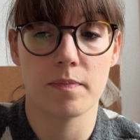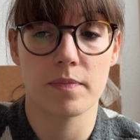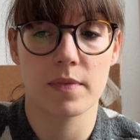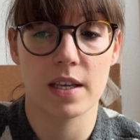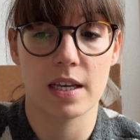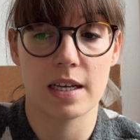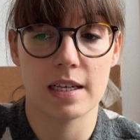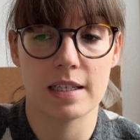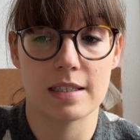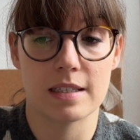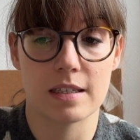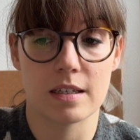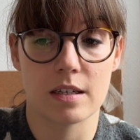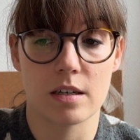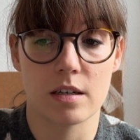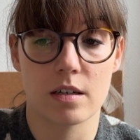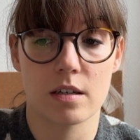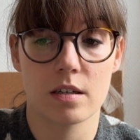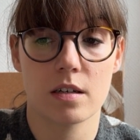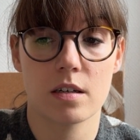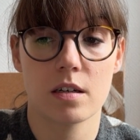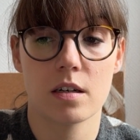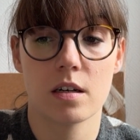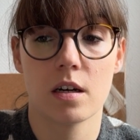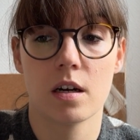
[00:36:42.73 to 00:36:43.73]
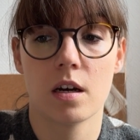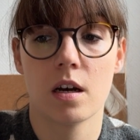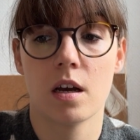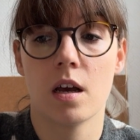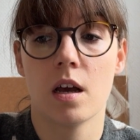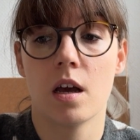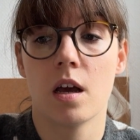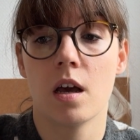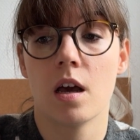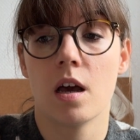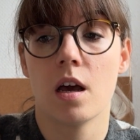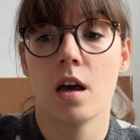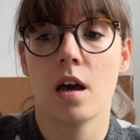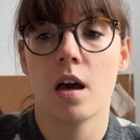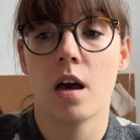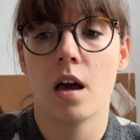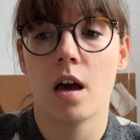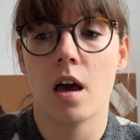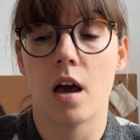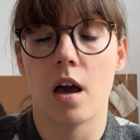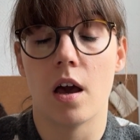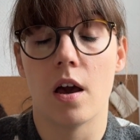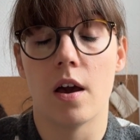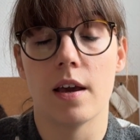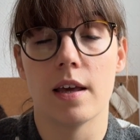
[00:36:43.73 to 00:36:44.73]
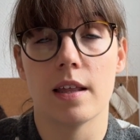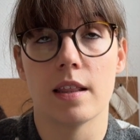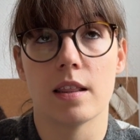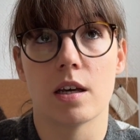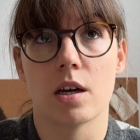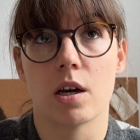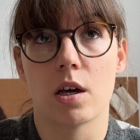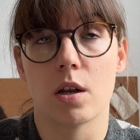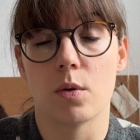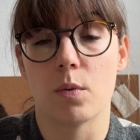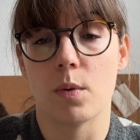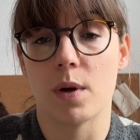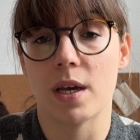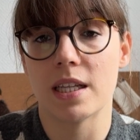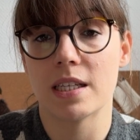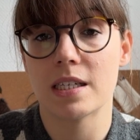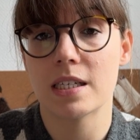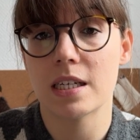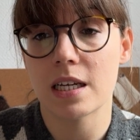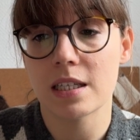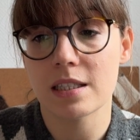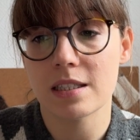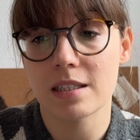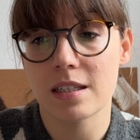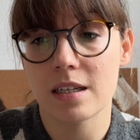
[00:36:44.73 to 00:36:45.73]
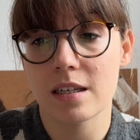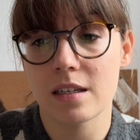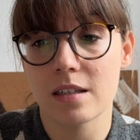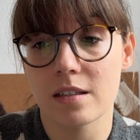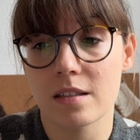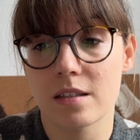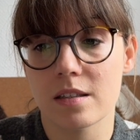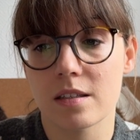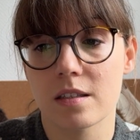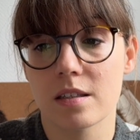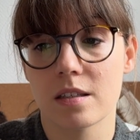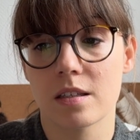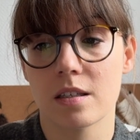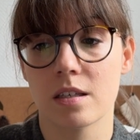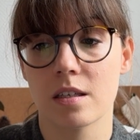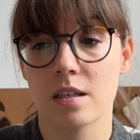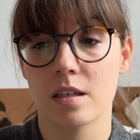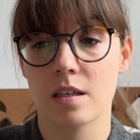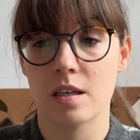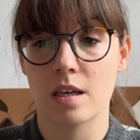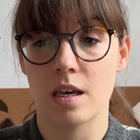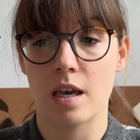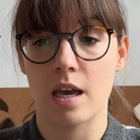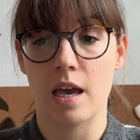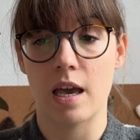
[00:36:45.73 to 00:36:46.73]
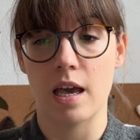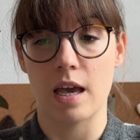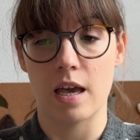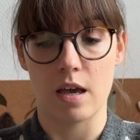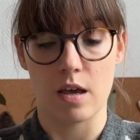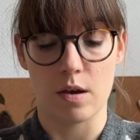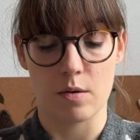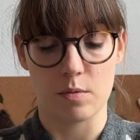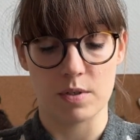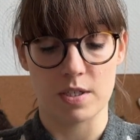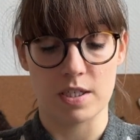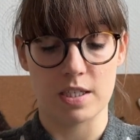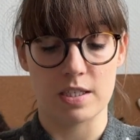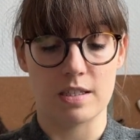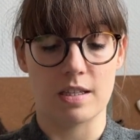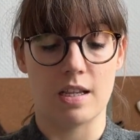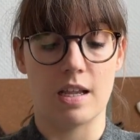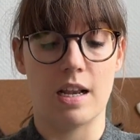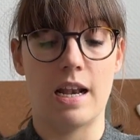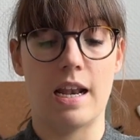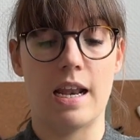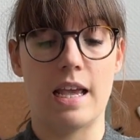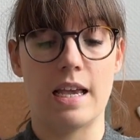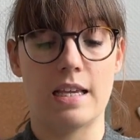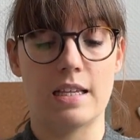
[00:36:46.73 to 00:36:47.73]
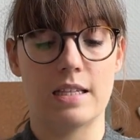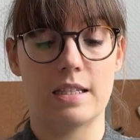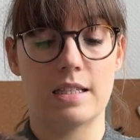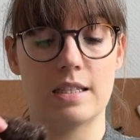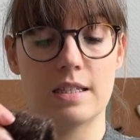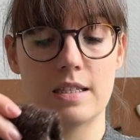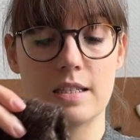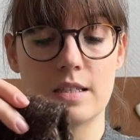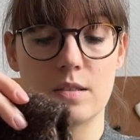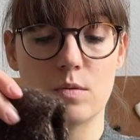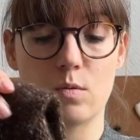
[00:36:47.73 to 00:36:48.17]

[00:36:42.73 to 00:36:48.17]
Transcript: Sysleriget in the colorway Chestnut, which is a lace